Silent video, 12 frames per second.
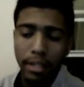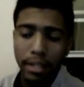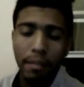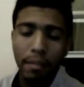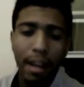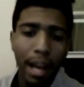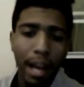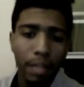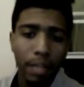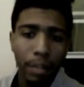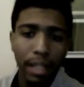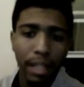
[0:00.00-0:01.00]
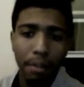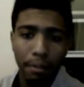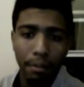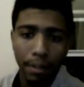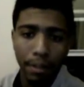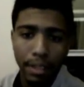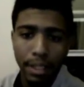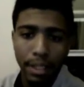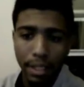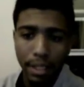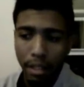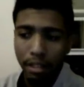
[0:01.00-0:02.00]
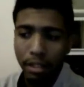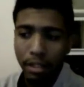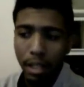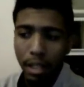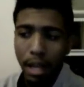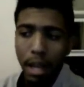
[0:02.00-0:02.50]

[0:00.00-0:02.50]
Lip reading: to find a hot spring that reverses his curse.